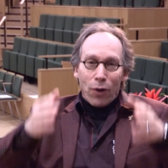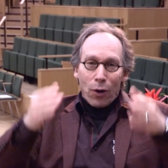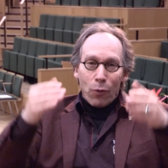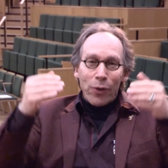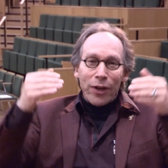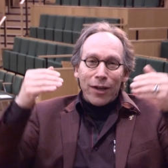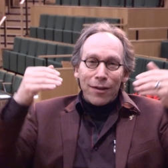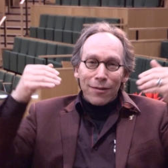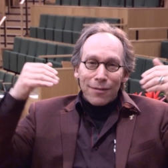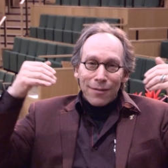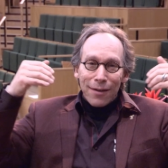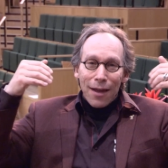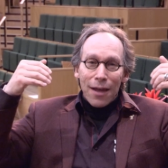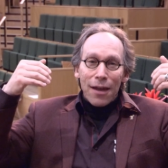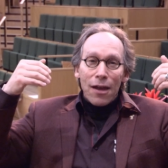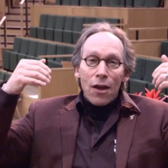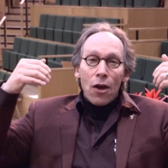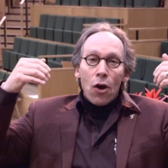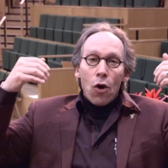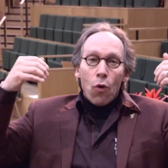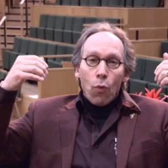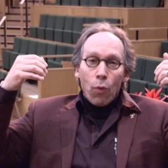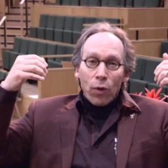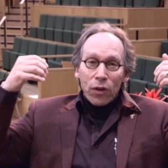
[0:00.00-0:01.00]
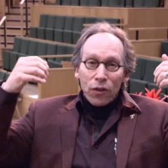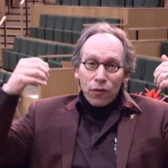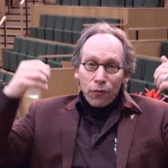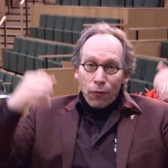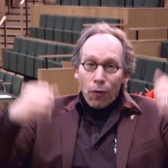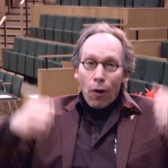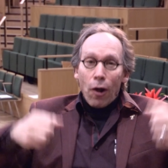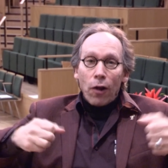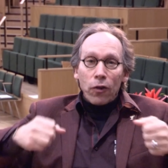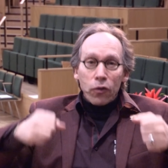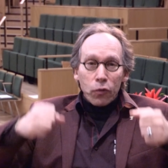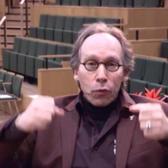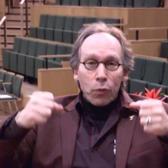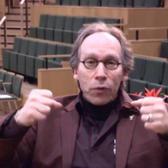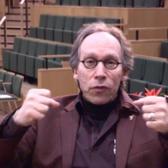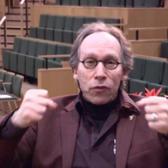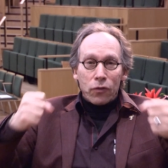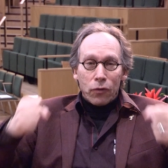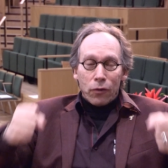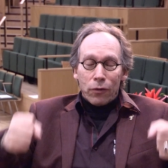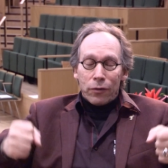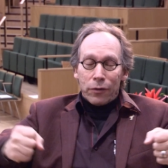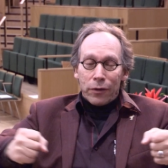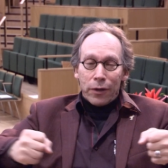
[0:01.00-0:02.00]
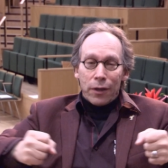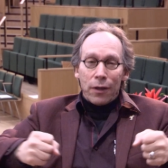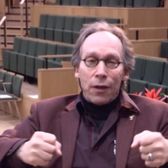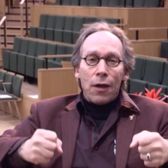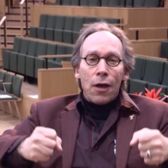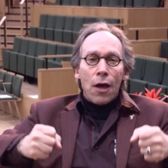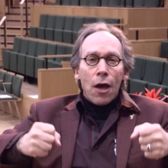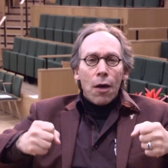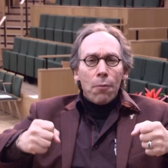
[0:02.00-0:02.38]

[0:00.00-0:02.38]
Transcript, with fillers: and we can say what's false with certainty.